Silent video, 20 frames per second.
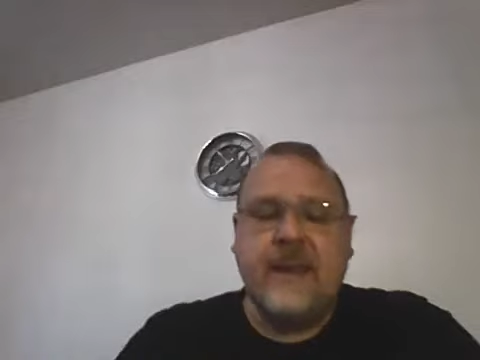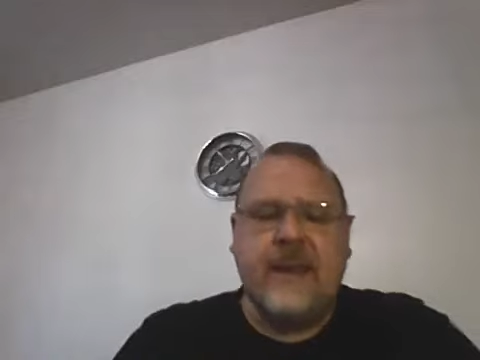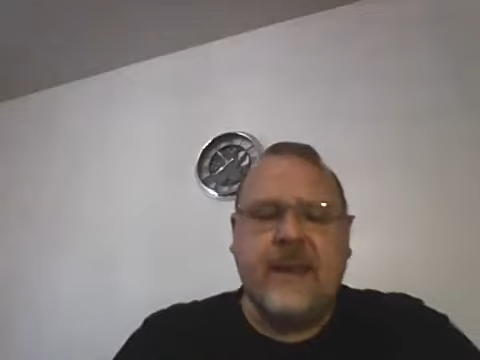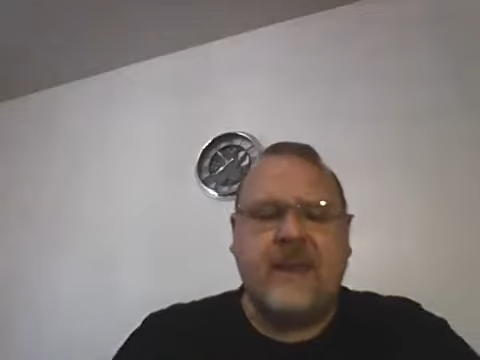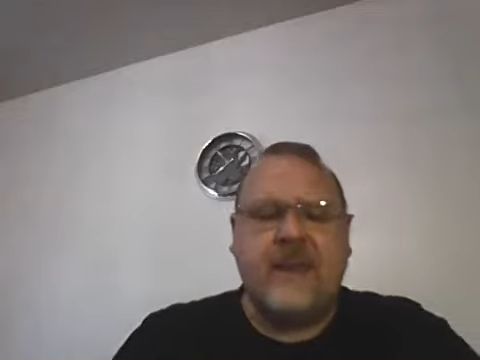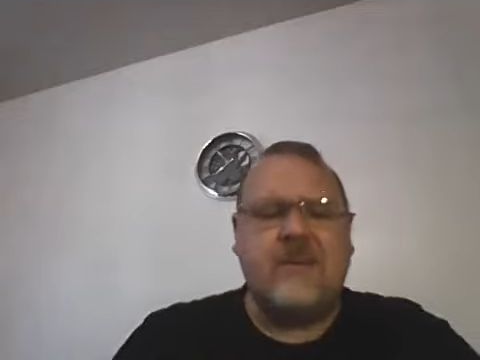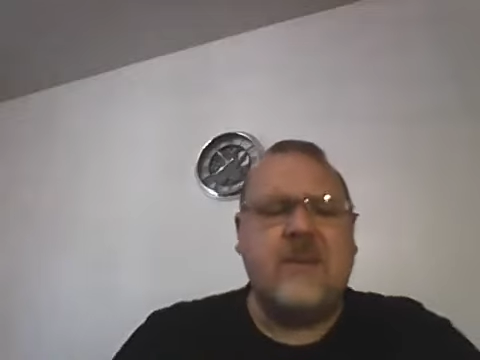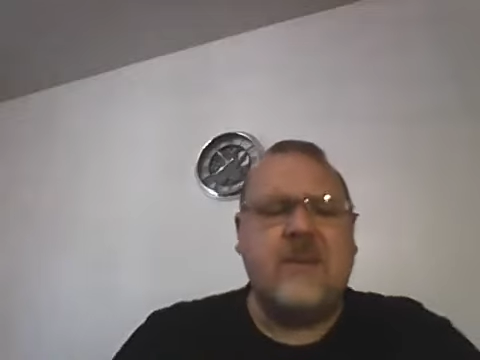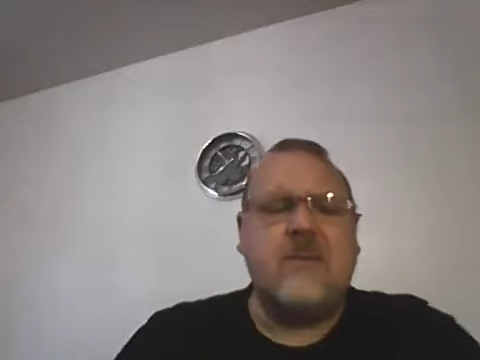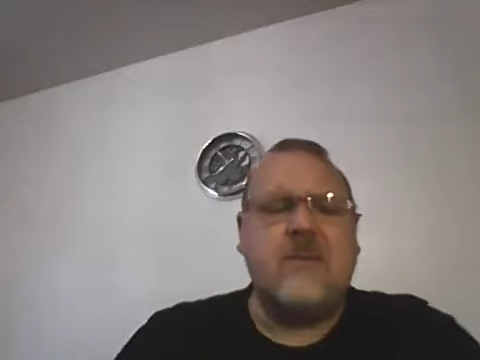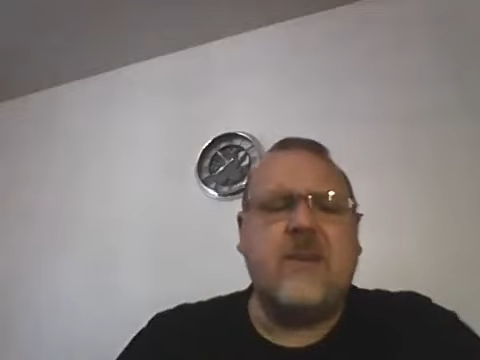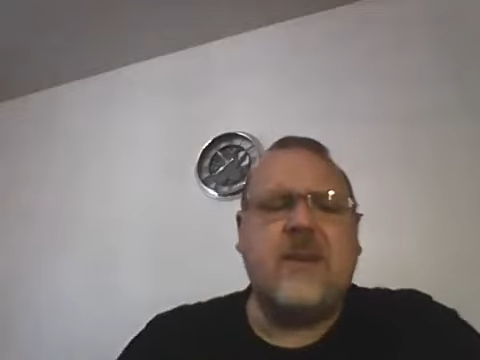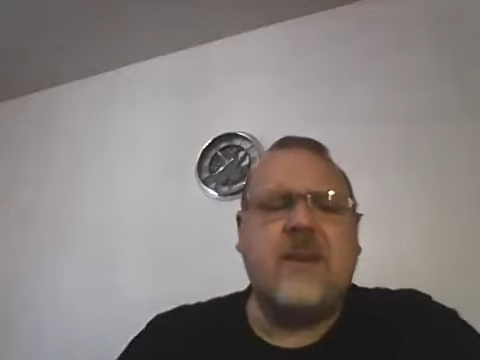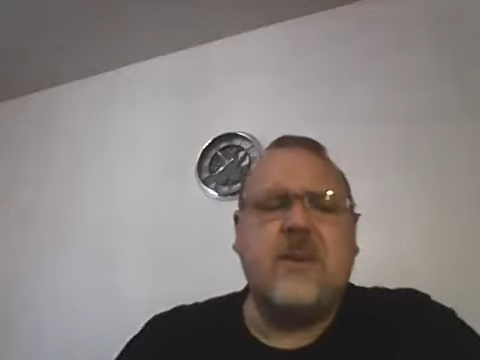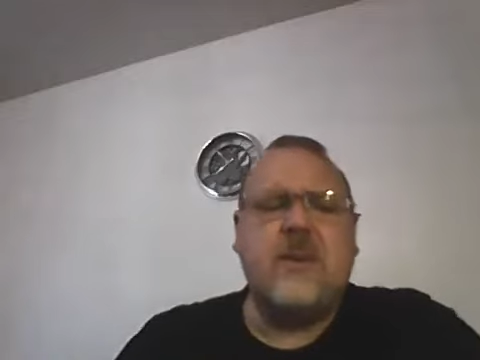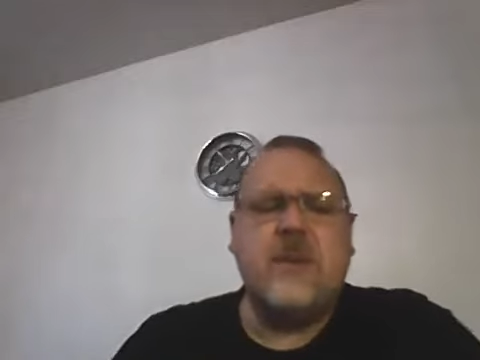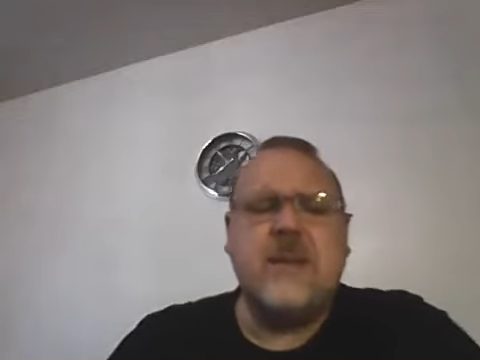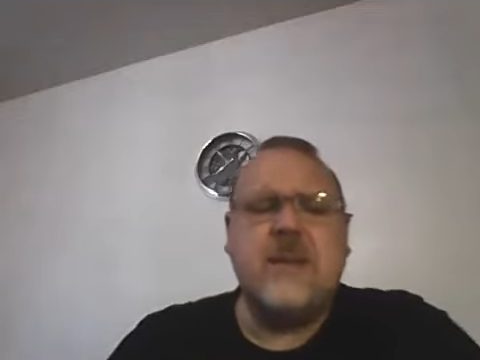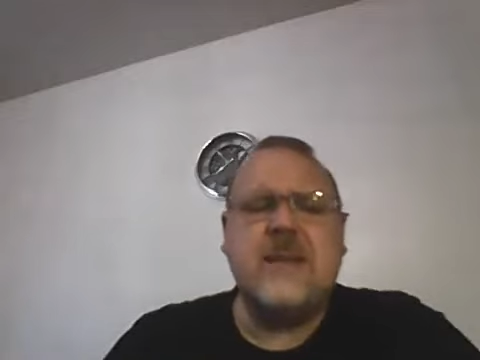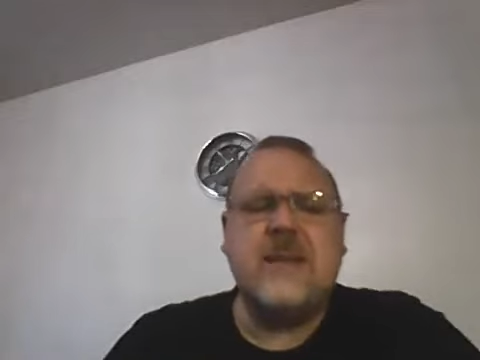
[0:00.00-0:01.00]
Heavenly
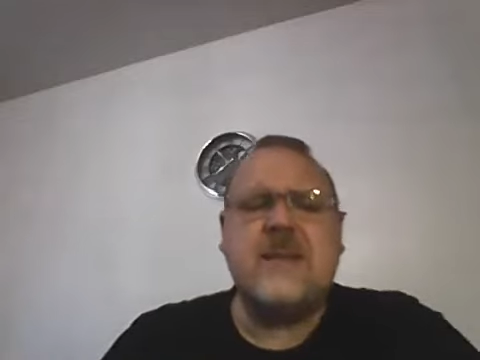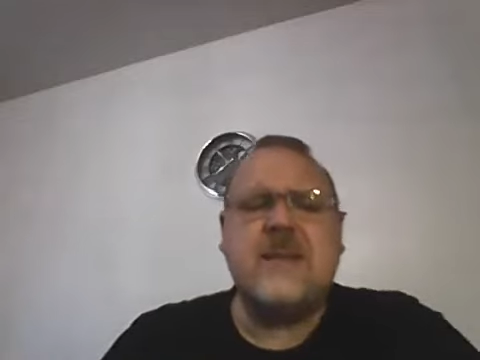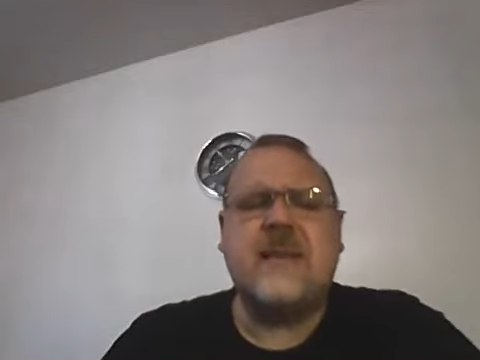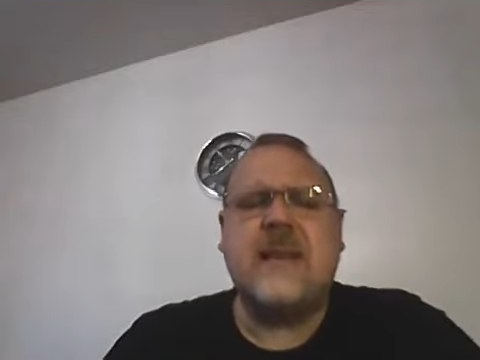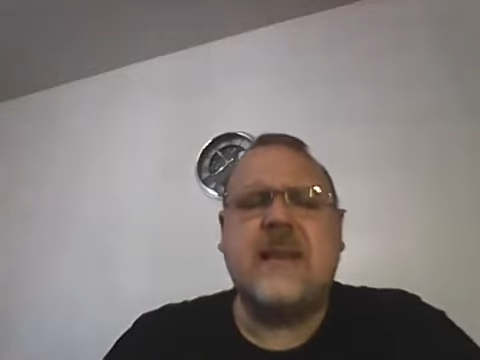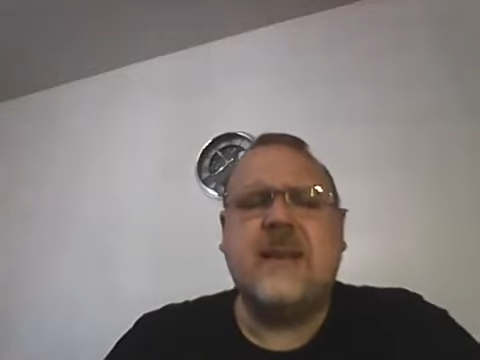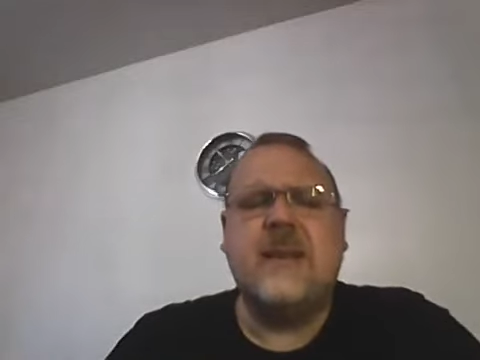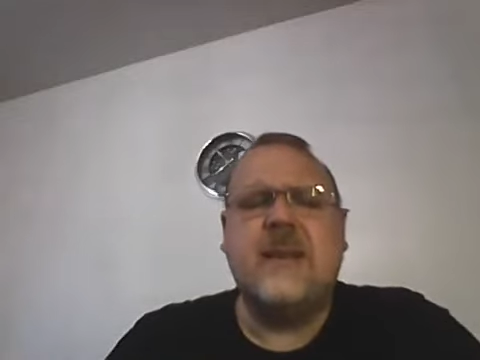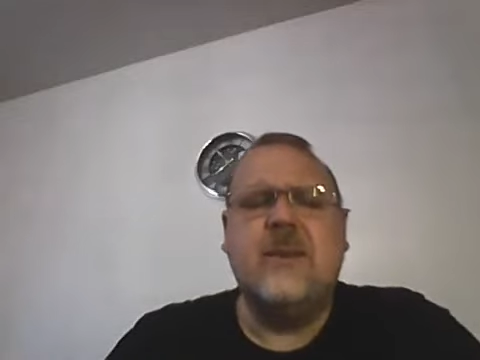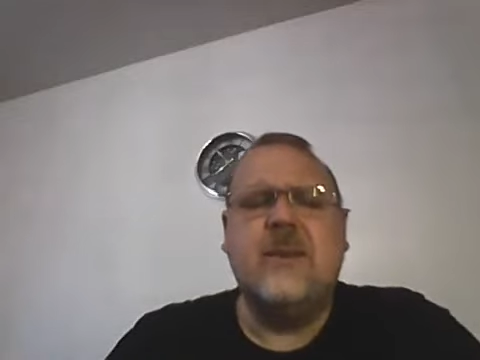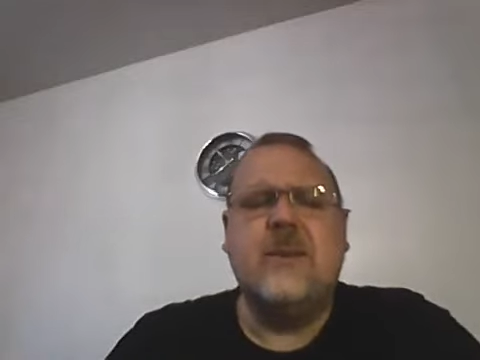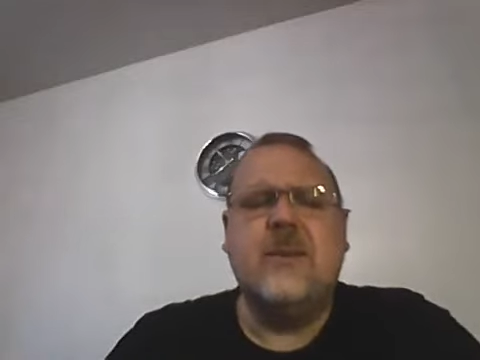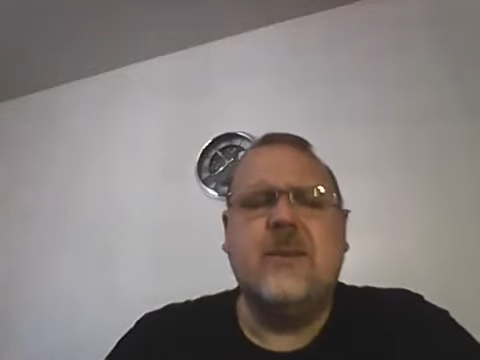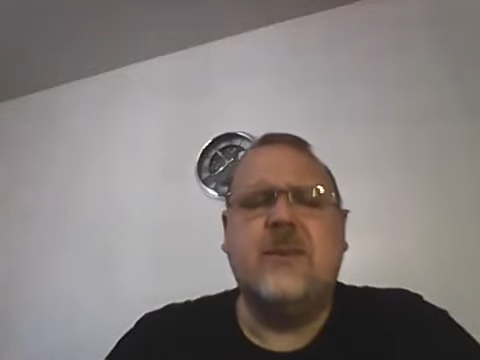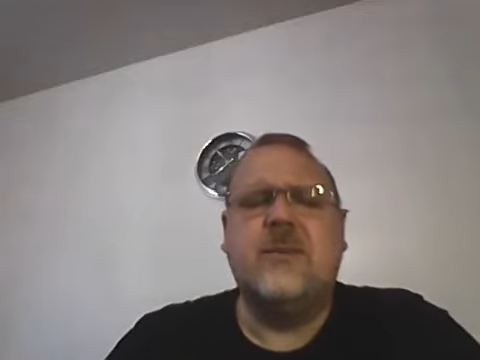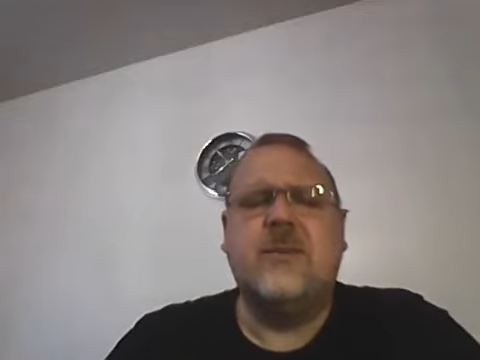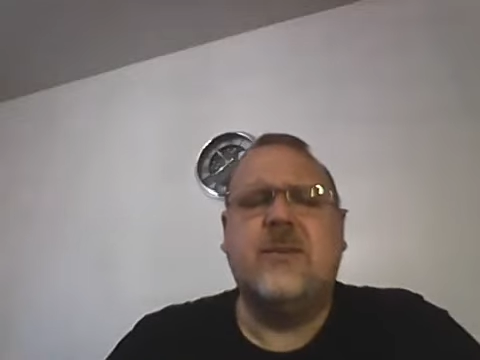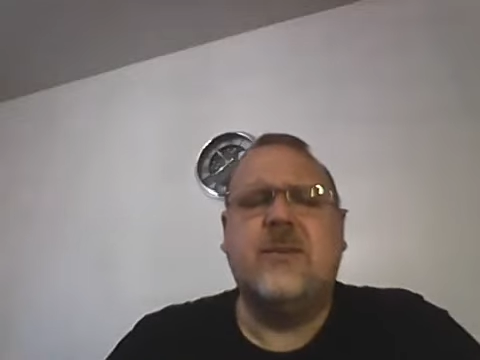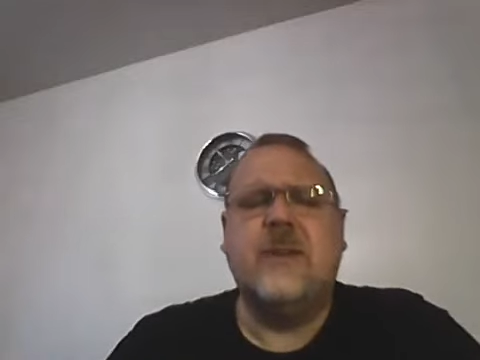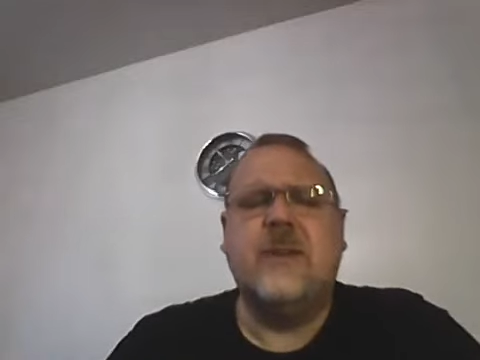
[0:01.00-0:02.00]
Father, we just thank you,
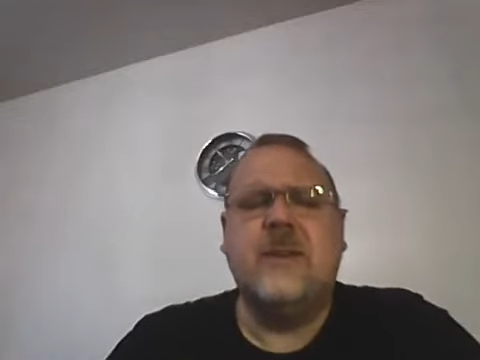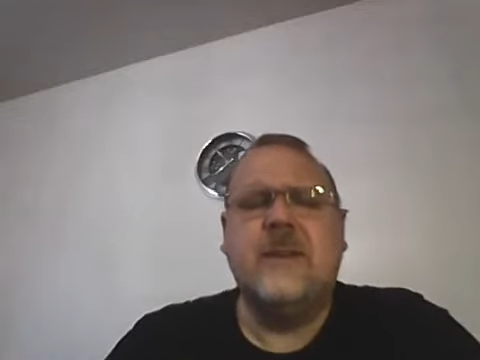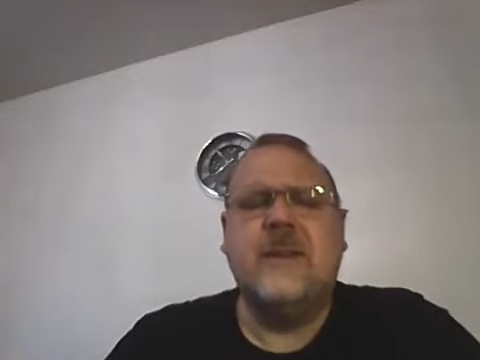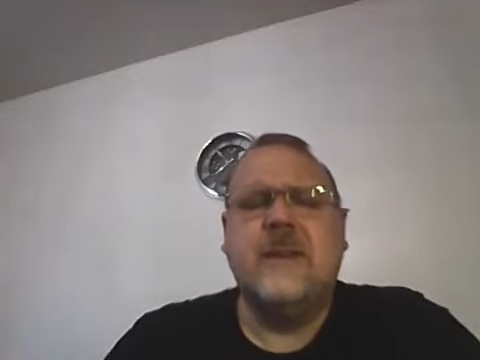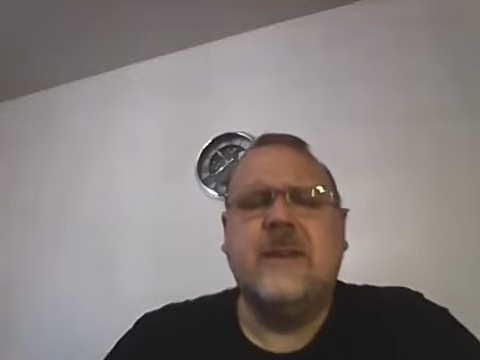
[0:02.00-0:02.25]
Lord, for